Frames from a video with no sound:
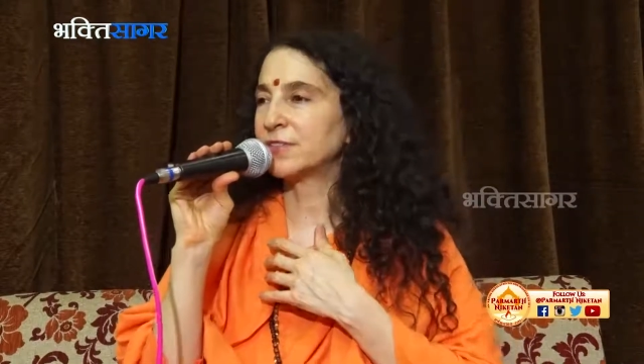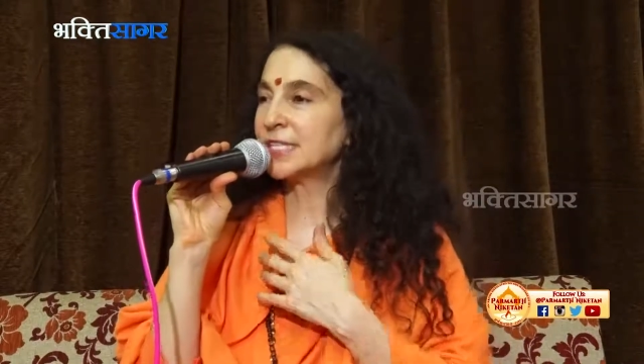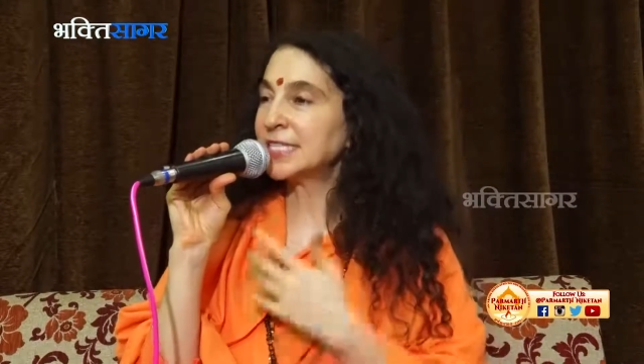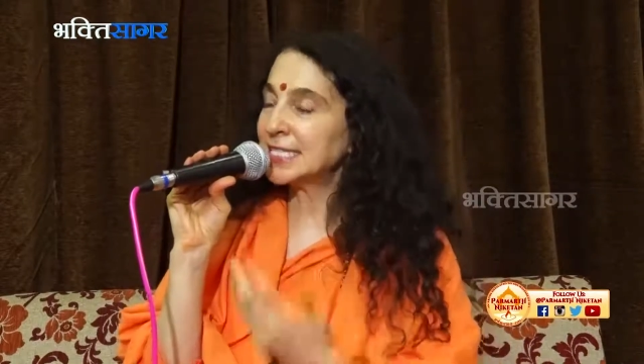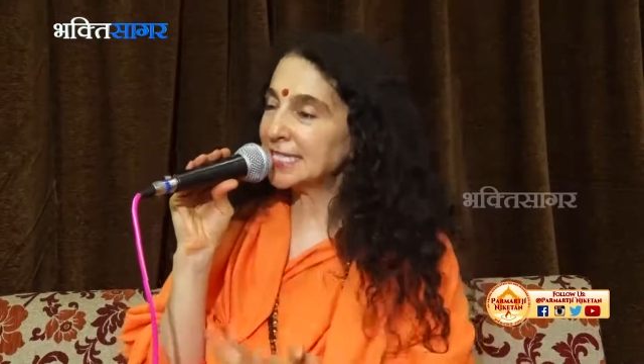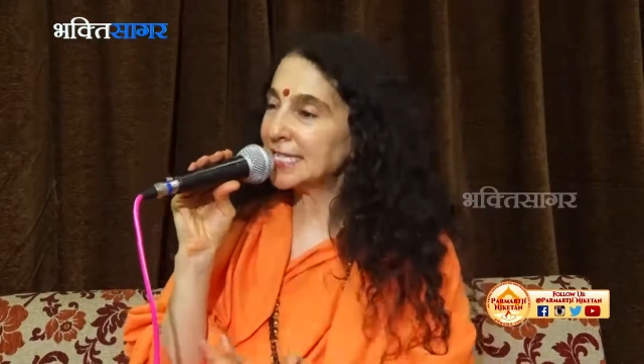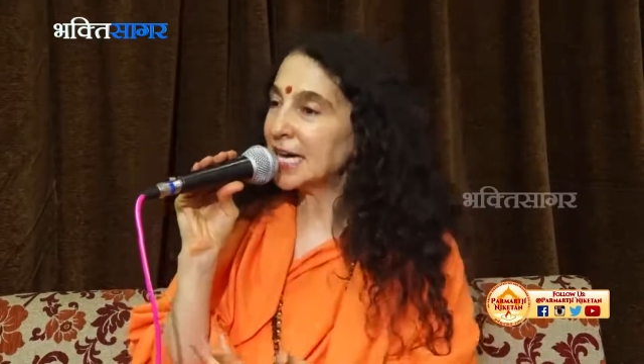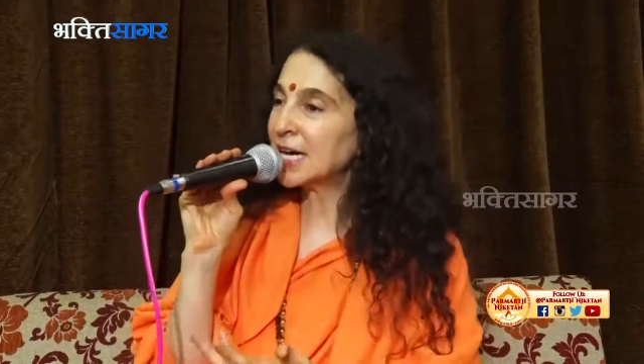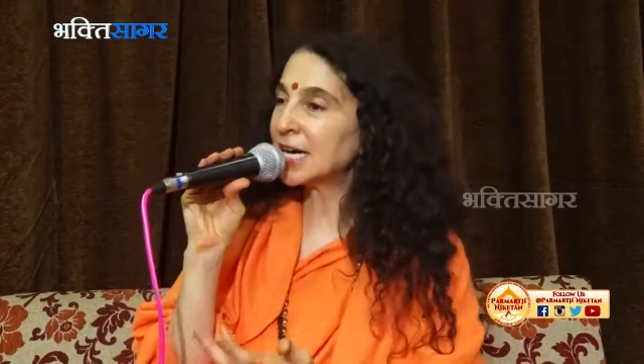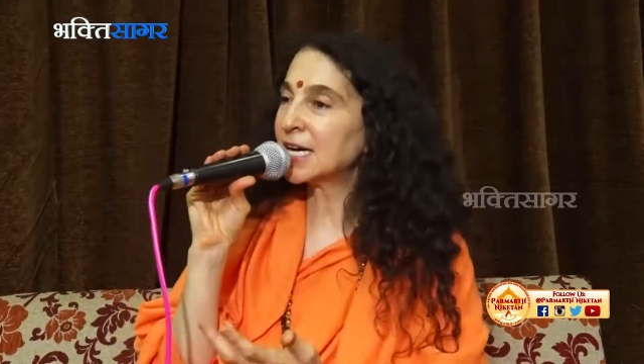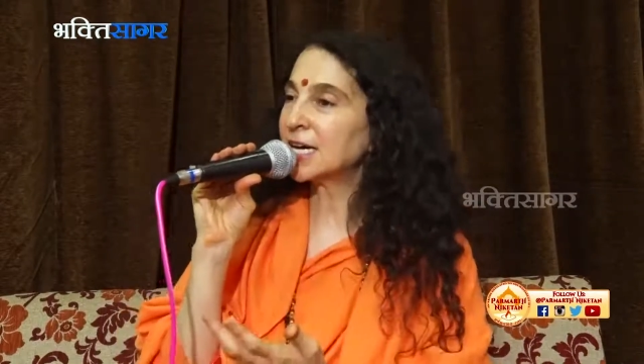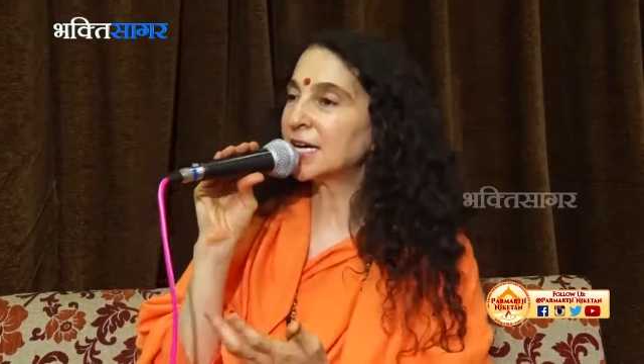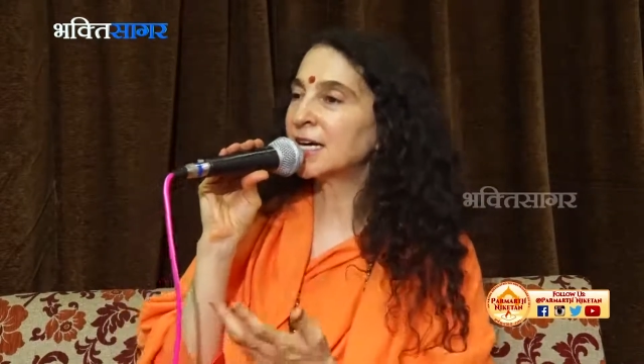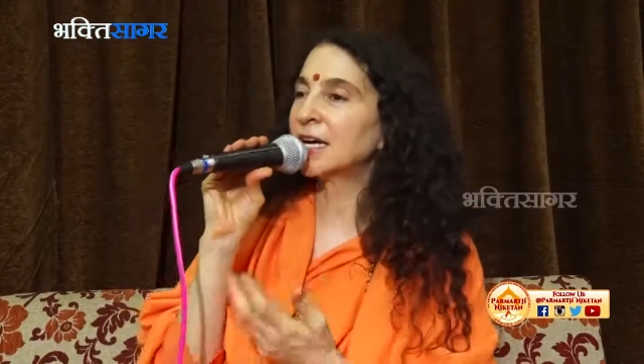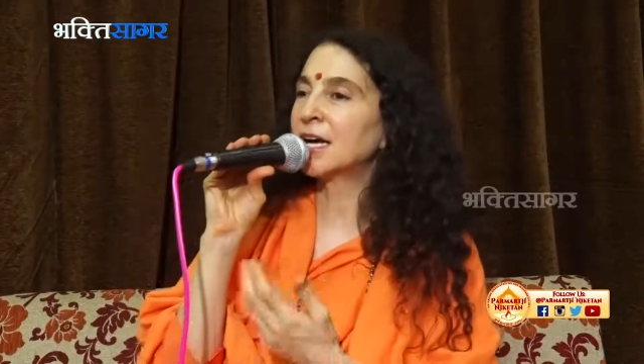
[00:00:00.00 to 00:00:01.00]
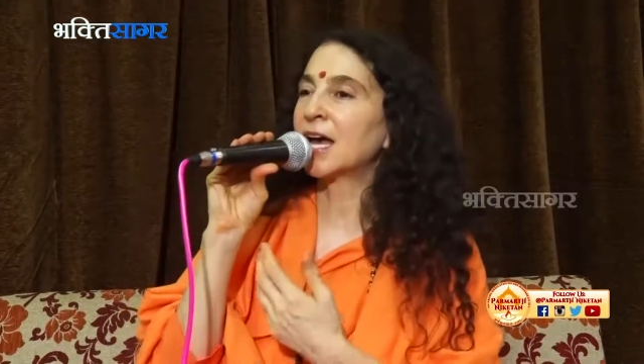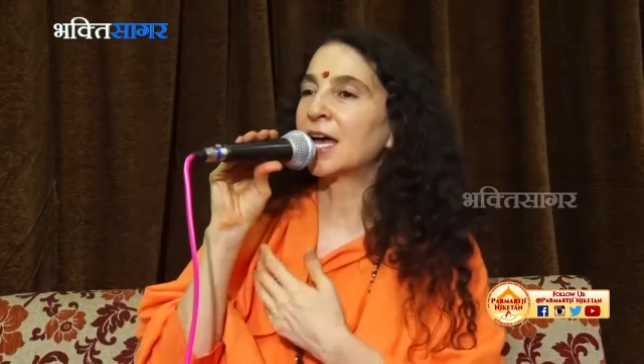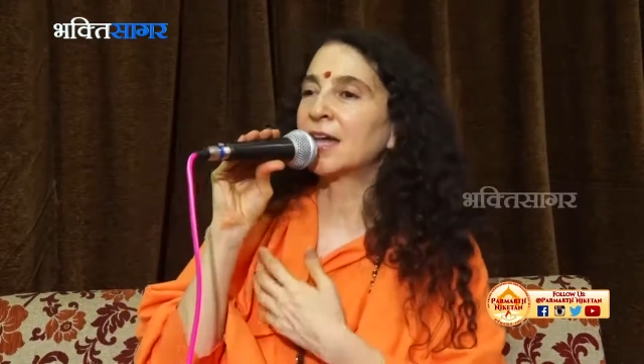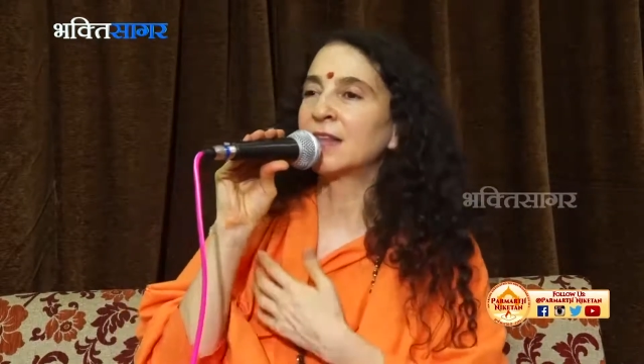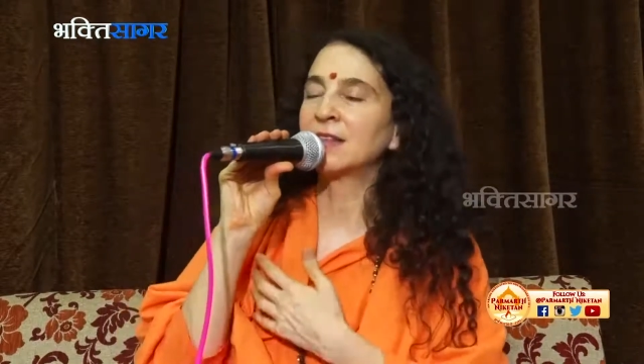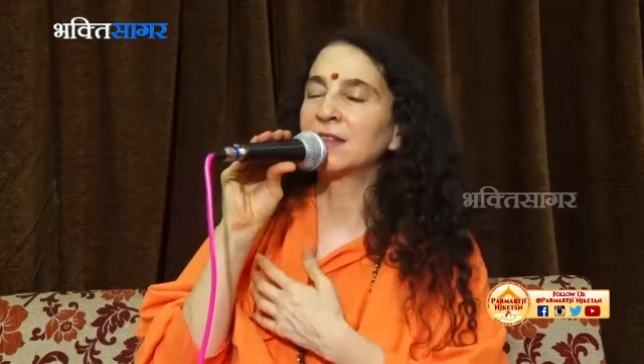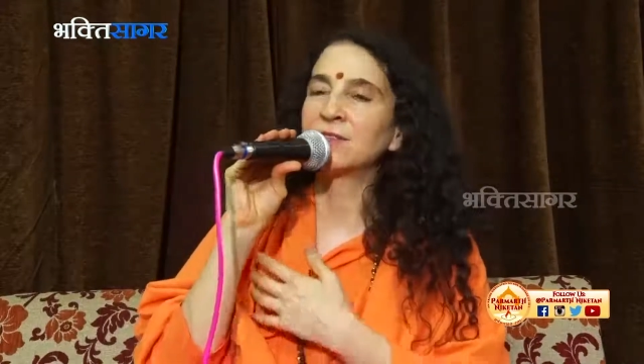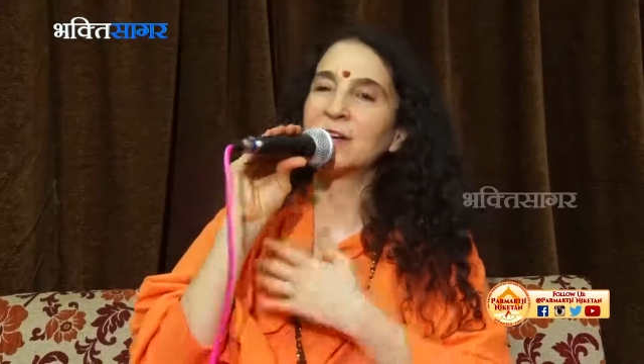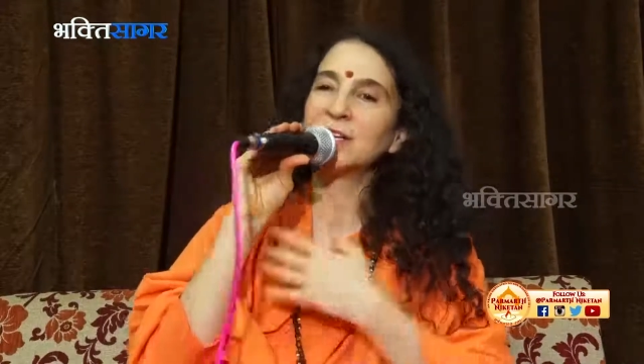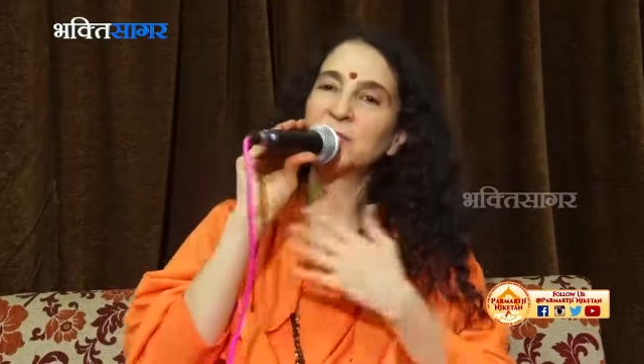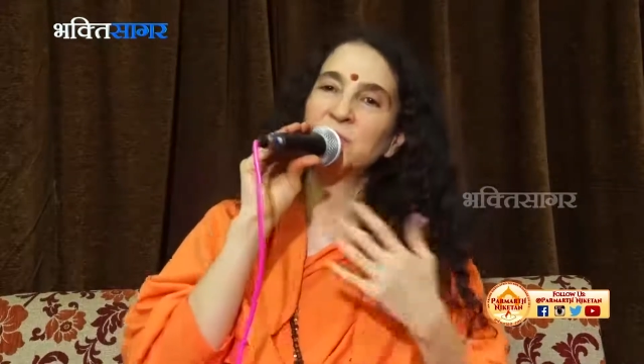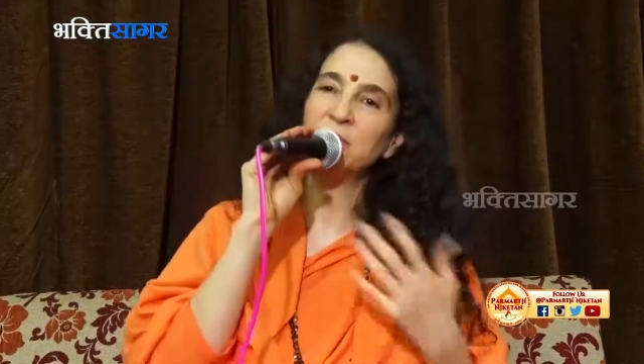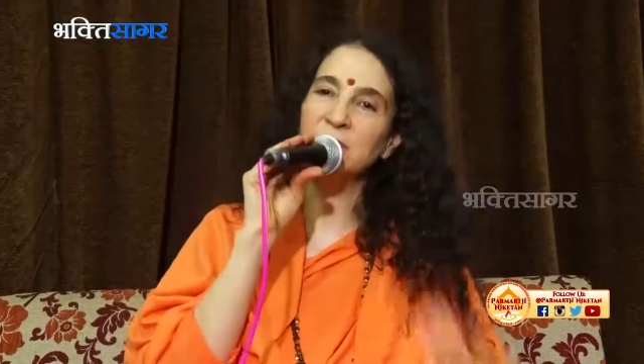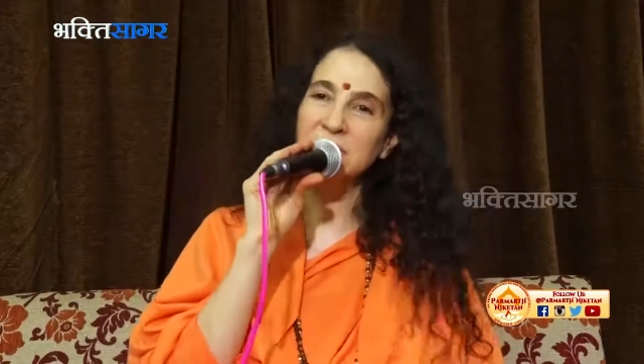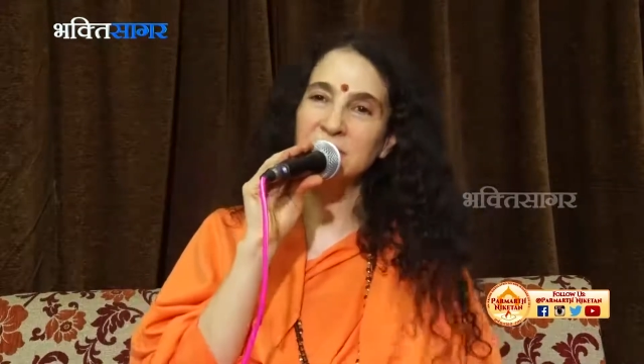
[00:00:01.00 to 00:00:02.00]
India and the Vice
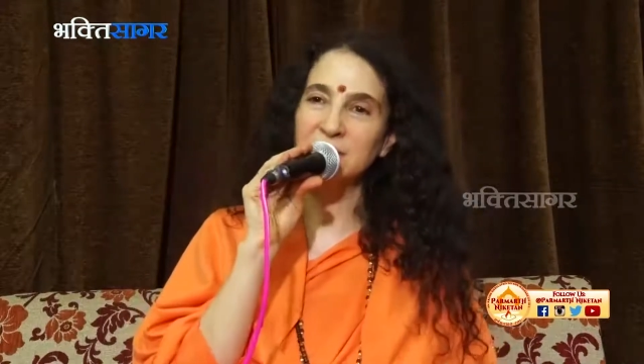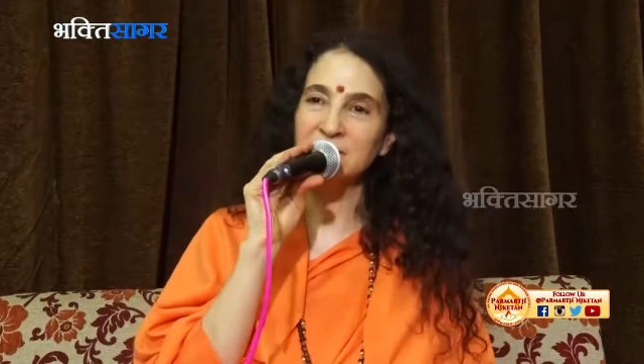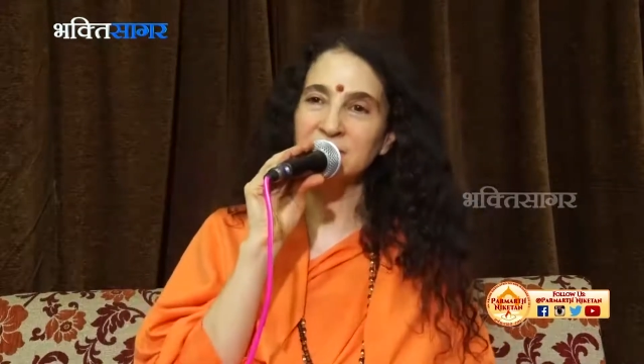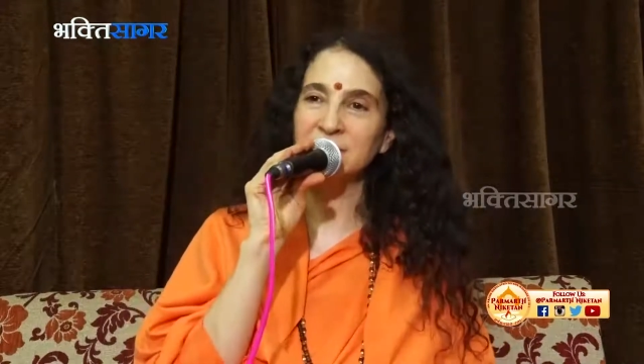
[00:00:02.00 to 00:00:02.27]
President